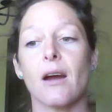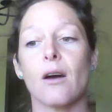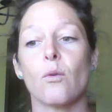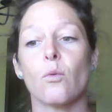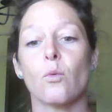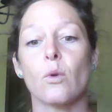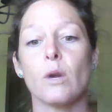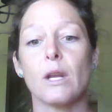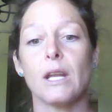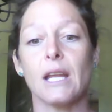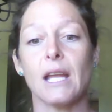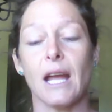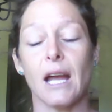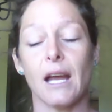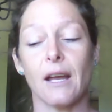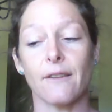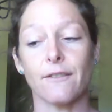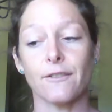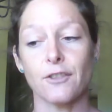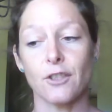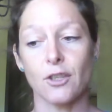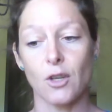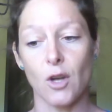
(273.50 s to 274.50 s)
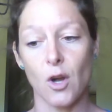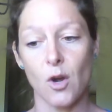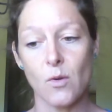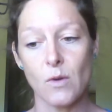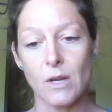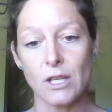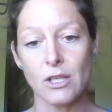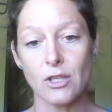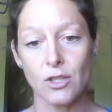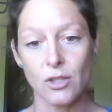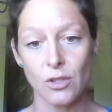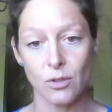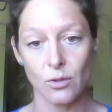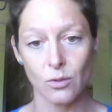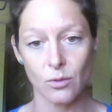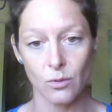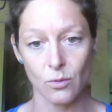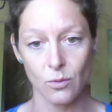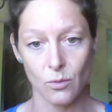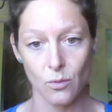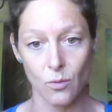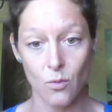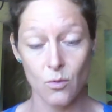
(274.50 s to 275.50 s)
we have to go
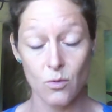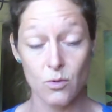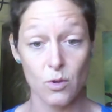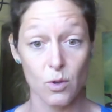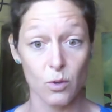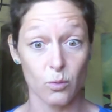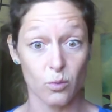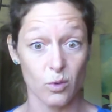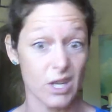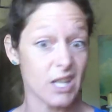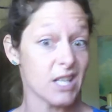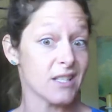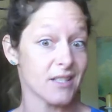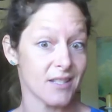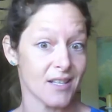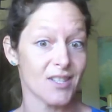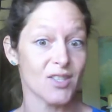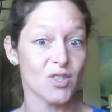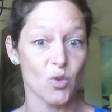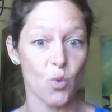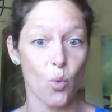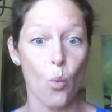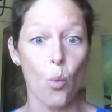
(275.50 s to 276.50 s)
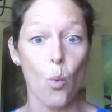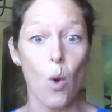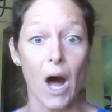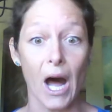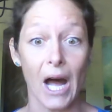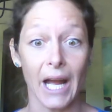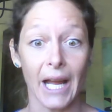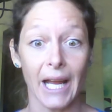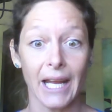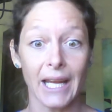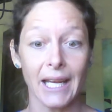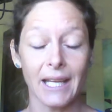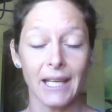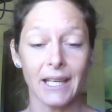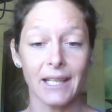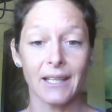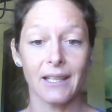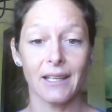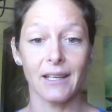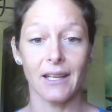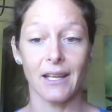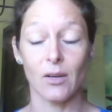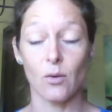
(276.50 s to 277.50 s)
into the reasons why
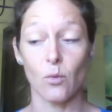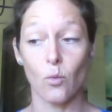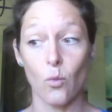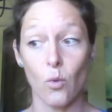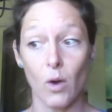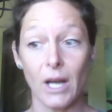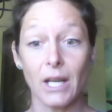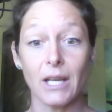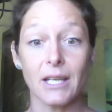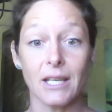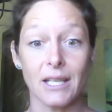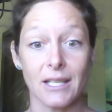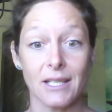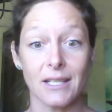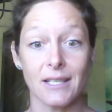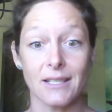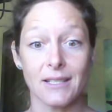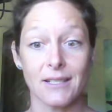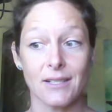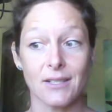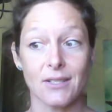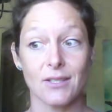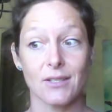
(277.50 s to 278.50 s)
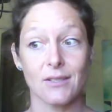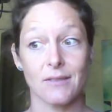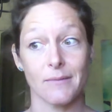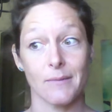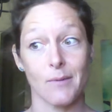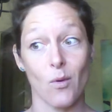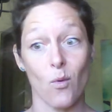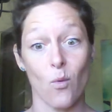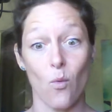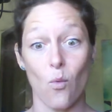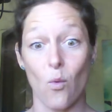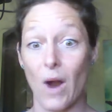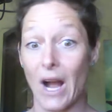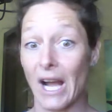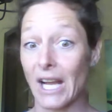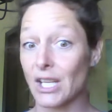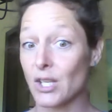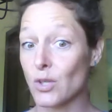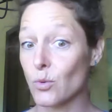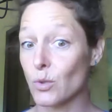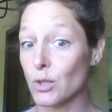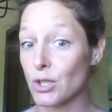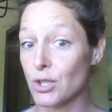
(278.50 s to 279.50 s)
and what is why
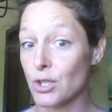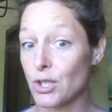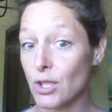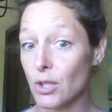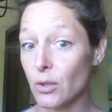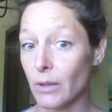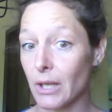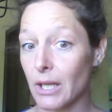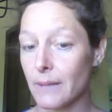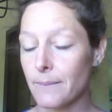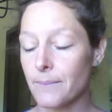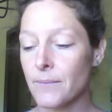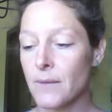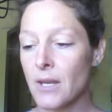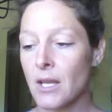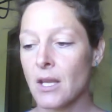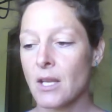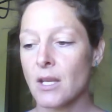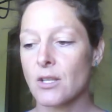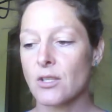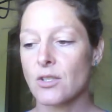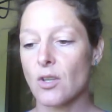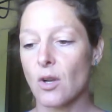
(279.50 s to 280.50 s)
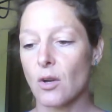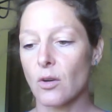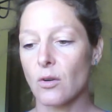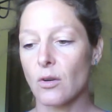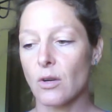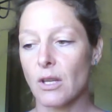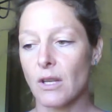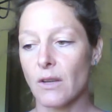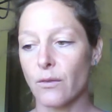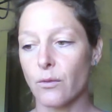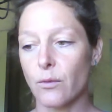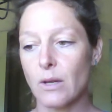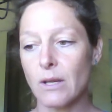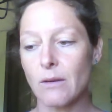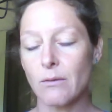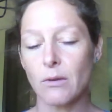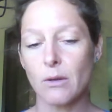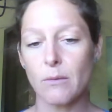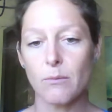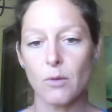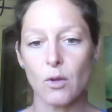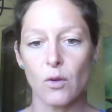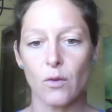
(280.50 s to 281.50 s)
you would do it. So if we
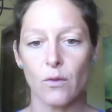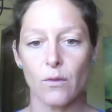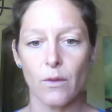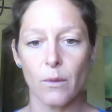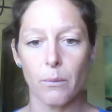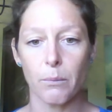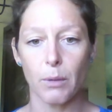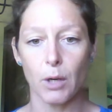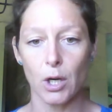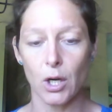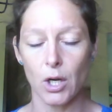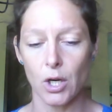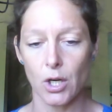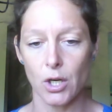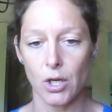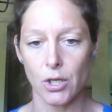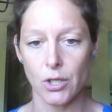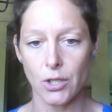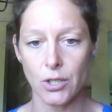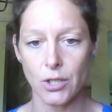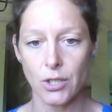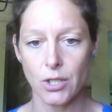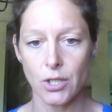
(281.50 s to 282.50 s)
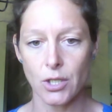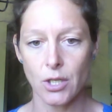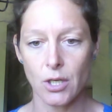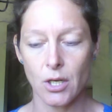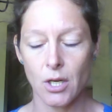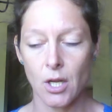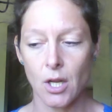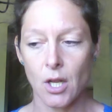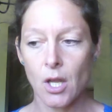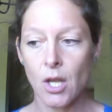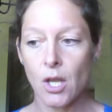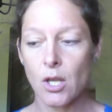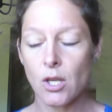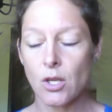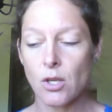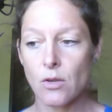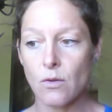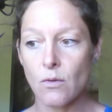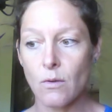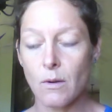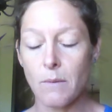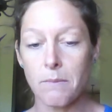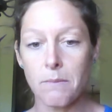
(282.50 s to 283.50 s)
remove the purge,
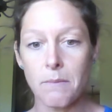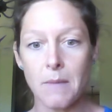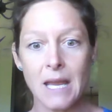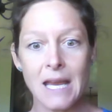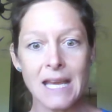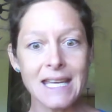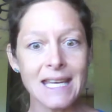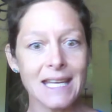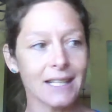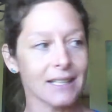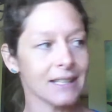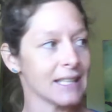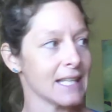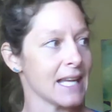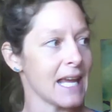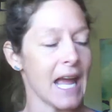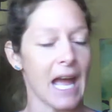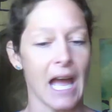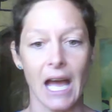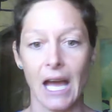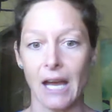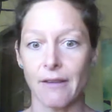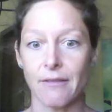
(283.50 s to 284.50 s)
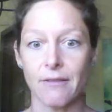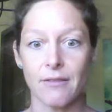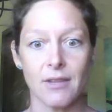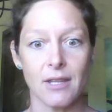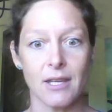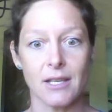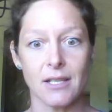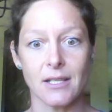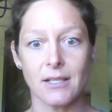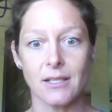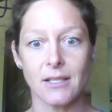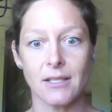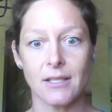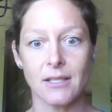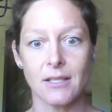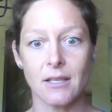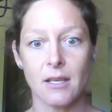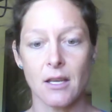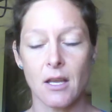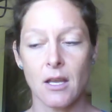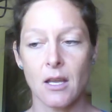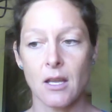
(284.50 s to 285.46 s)
you immediately have this,